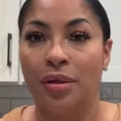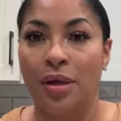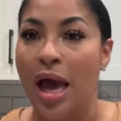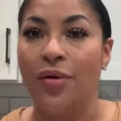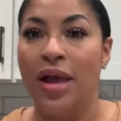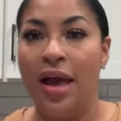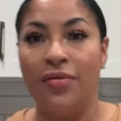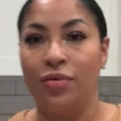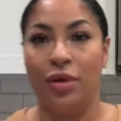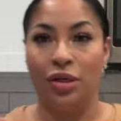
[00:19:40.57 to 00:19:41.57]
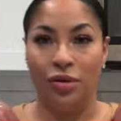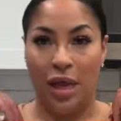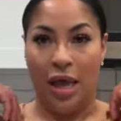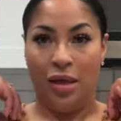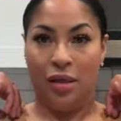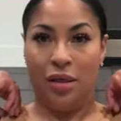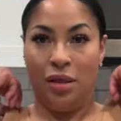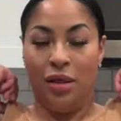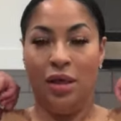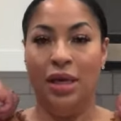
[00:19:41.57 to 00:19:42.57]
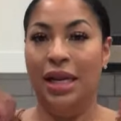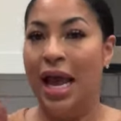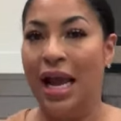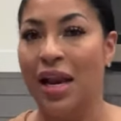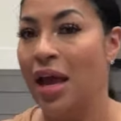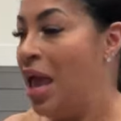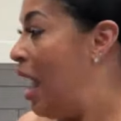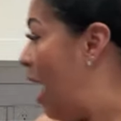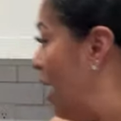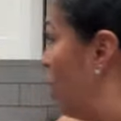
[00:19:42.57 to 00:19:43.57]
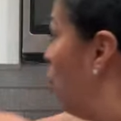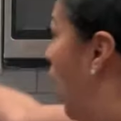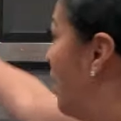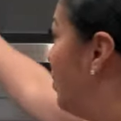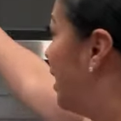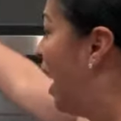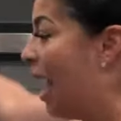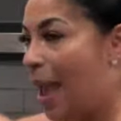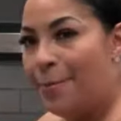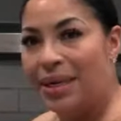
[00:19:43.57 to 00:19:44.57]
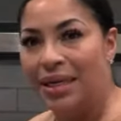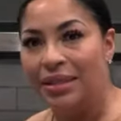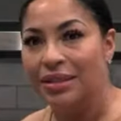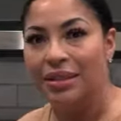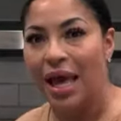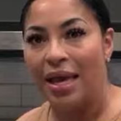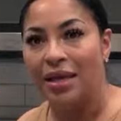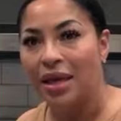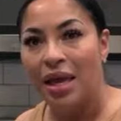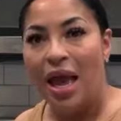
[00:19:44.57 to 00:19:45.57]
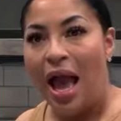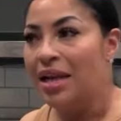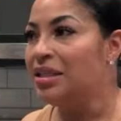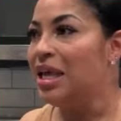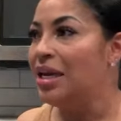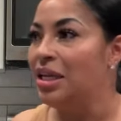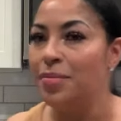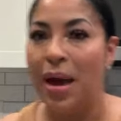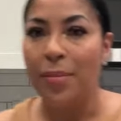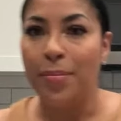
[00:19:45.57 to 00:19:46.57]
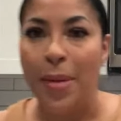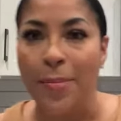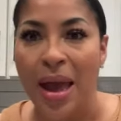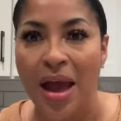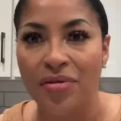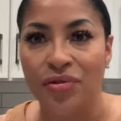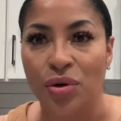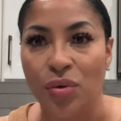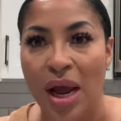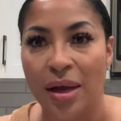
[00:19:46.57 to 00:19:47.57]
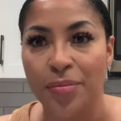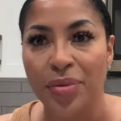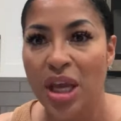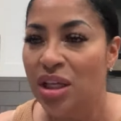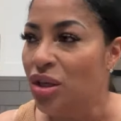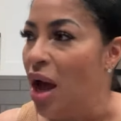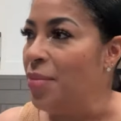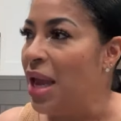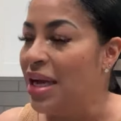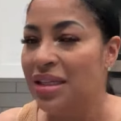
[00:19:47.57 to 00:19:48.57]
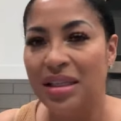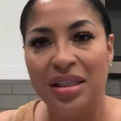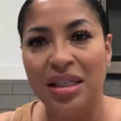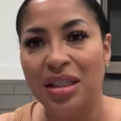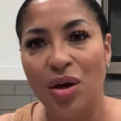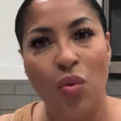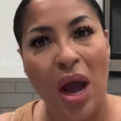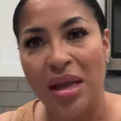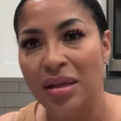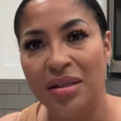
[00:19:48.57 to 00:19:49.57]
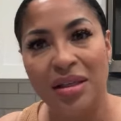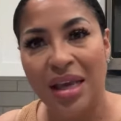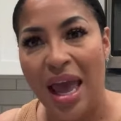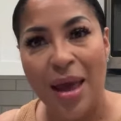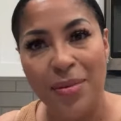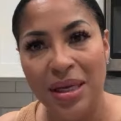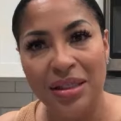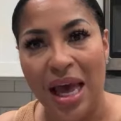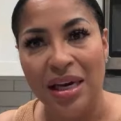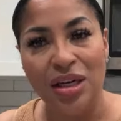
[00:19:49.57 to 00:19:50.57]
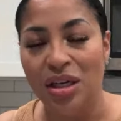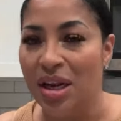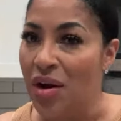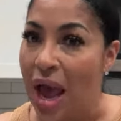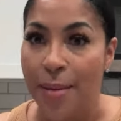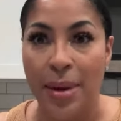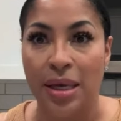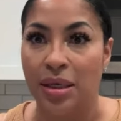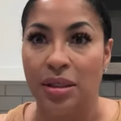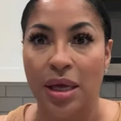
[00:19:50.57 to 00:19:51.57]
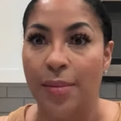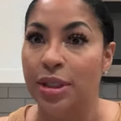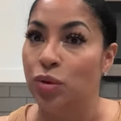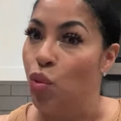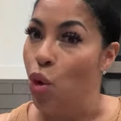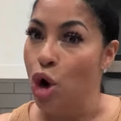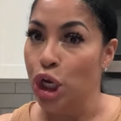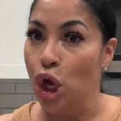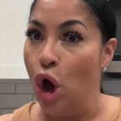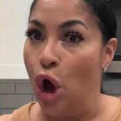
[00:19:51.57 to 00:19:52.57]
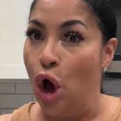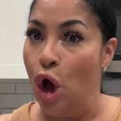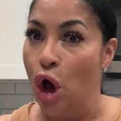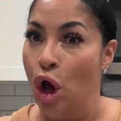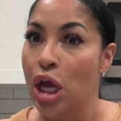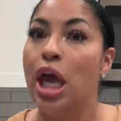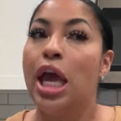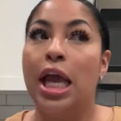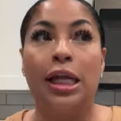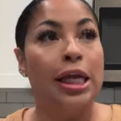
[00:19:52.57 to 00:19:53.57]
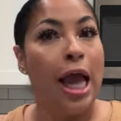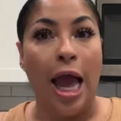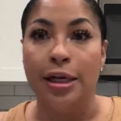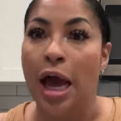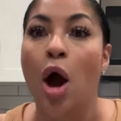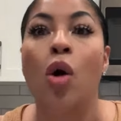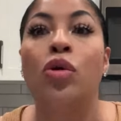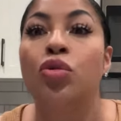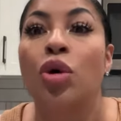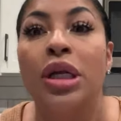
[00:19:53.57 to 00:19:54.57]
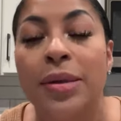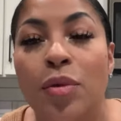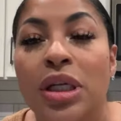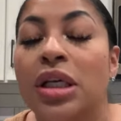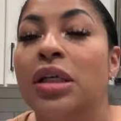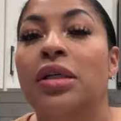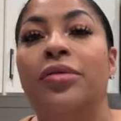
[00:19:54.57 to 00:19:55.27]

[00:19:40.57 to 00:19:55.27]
I don't ever want to do that. And then I gotta, I gotta wipe cabinets. Like I just had did my my bathroom right, so I'm like these little white cabinets, I didn't. They're high maintenance. I'm just warning y'all. I always wanted look.